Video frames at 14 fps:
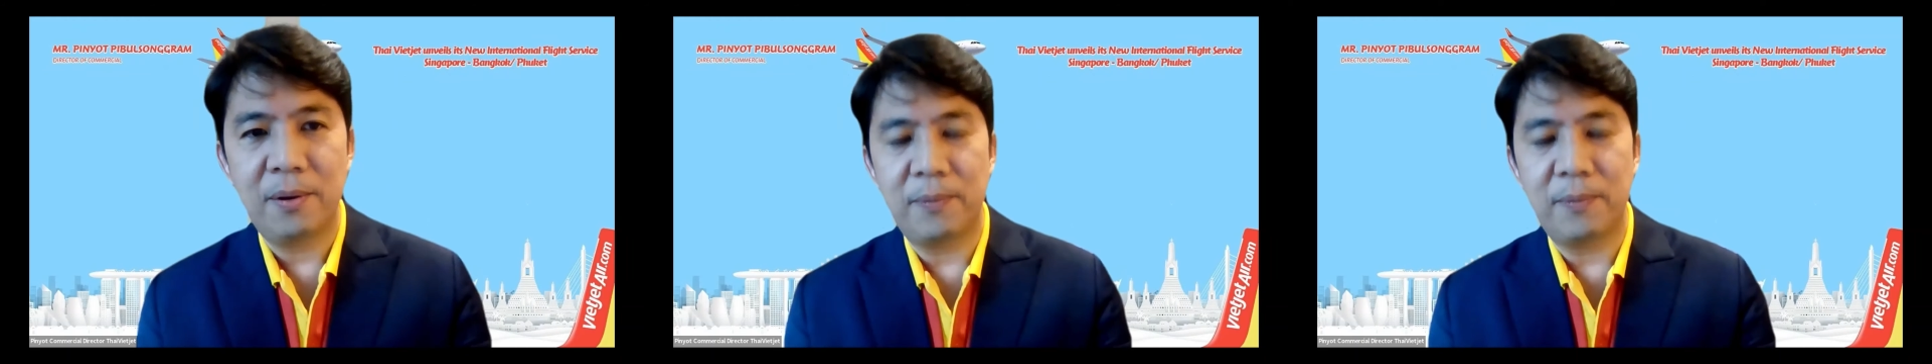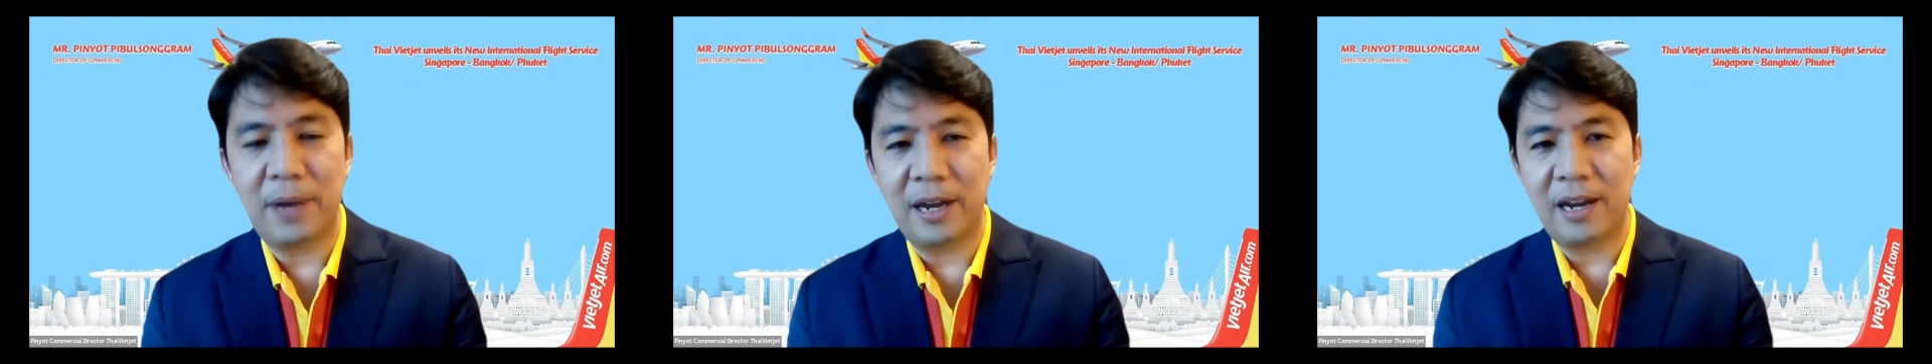
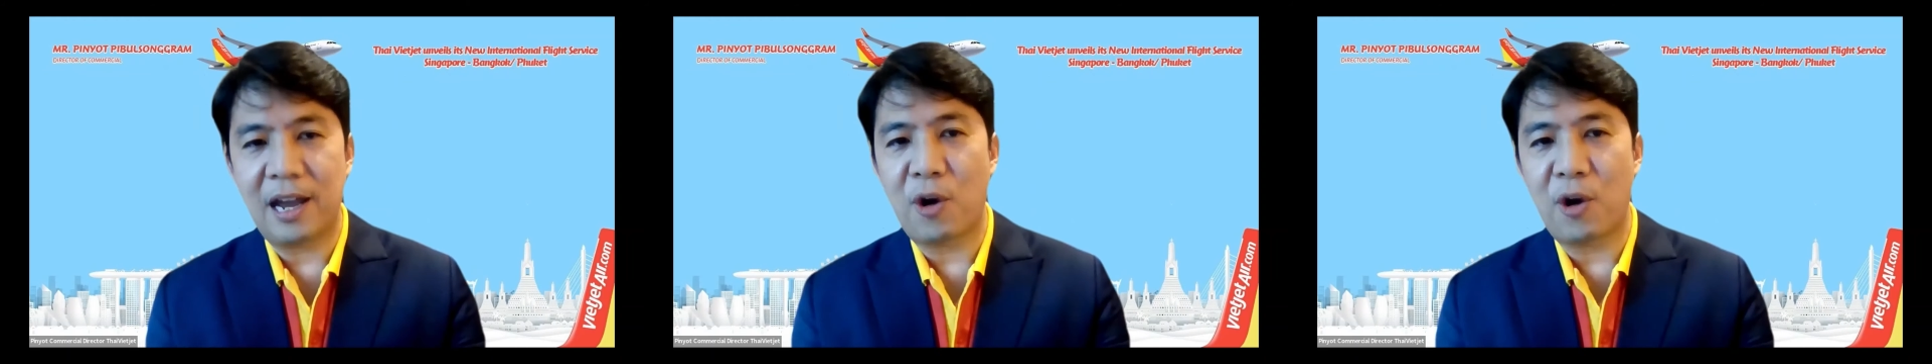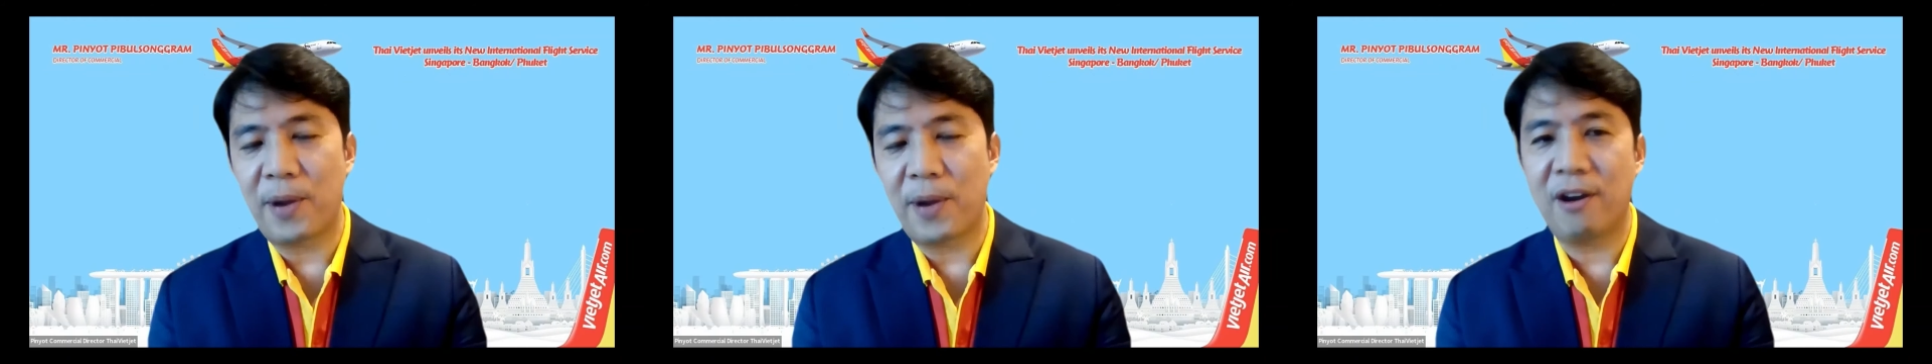But
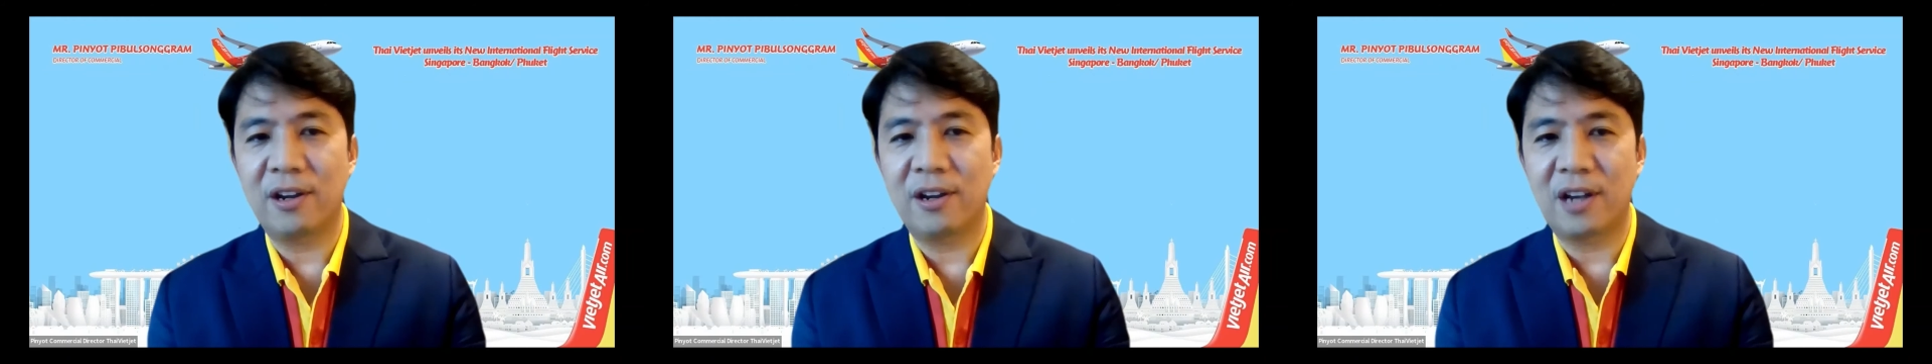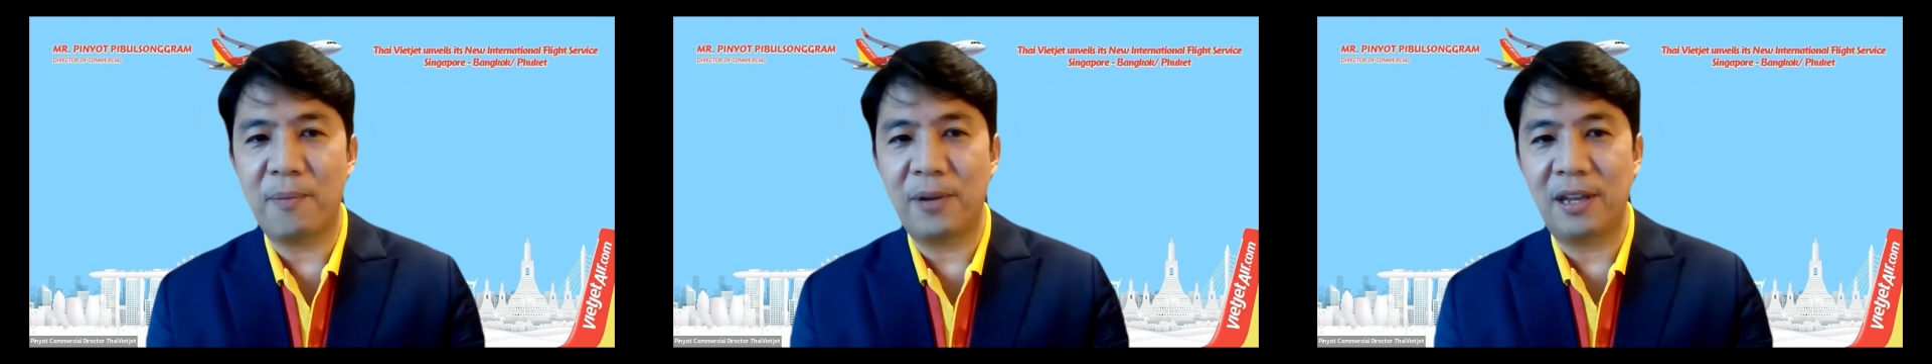our parent
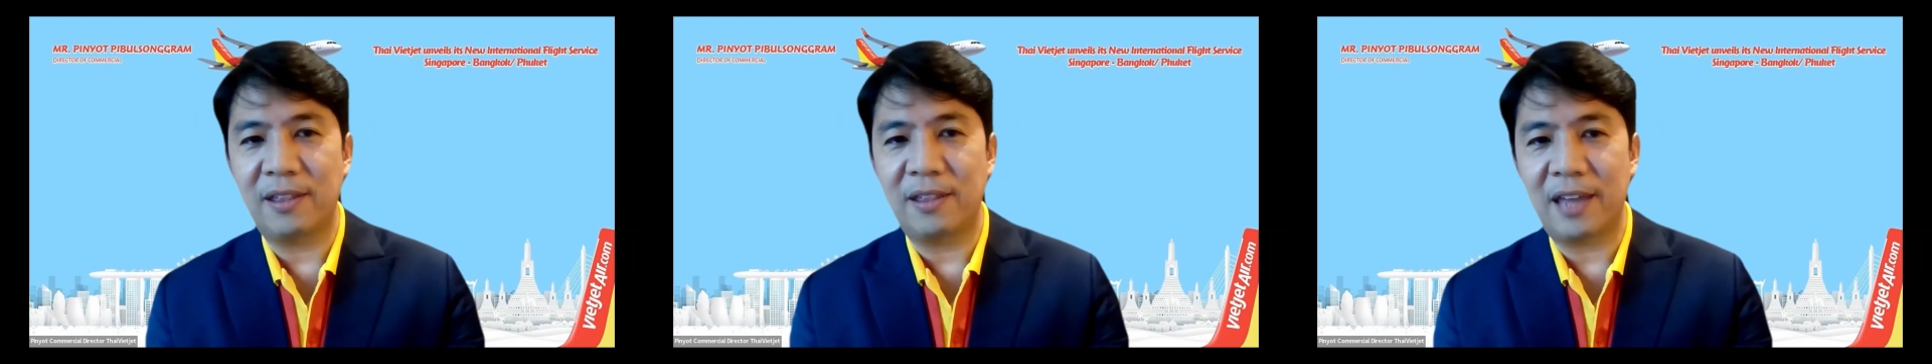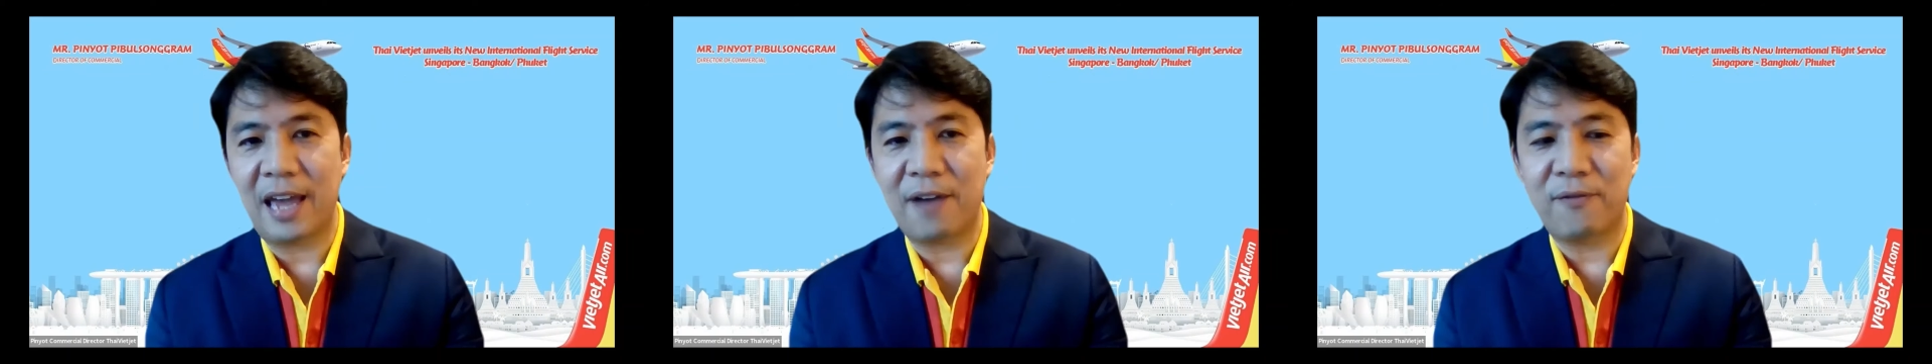company,
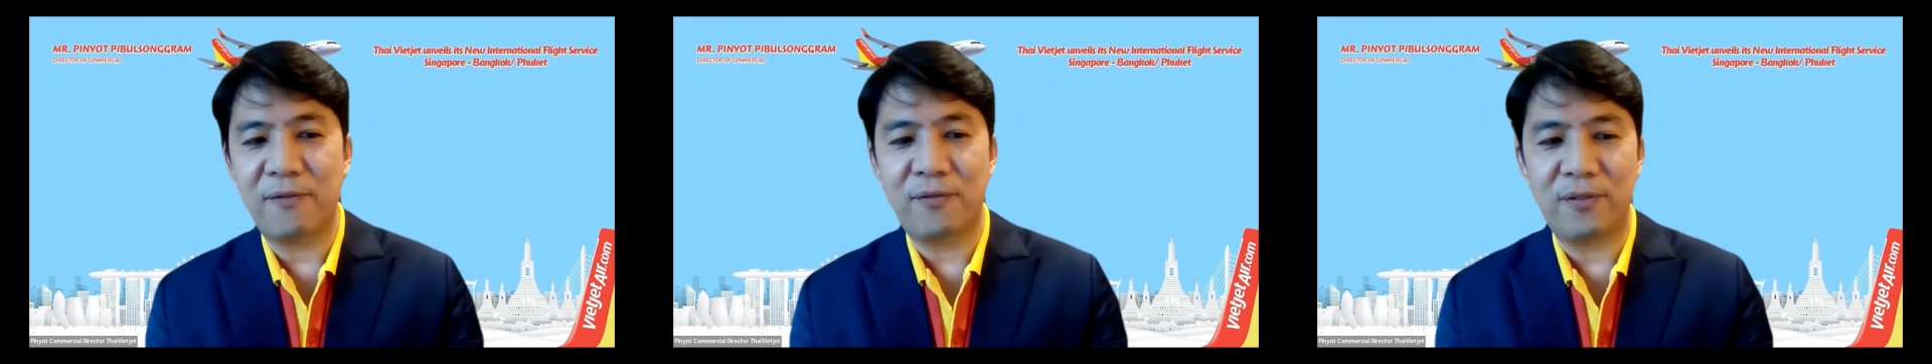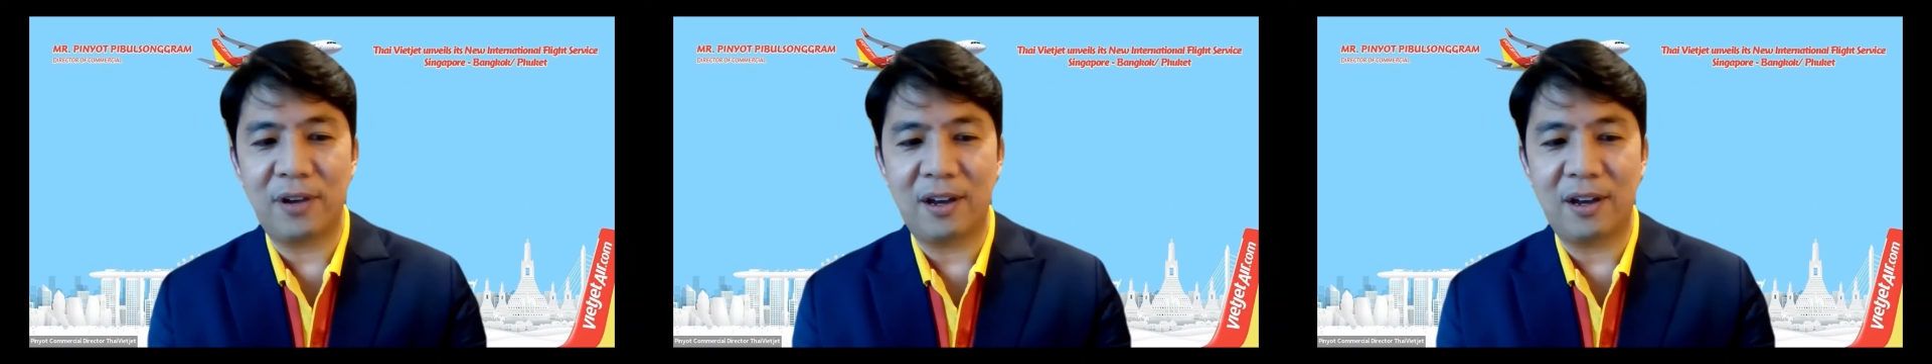they have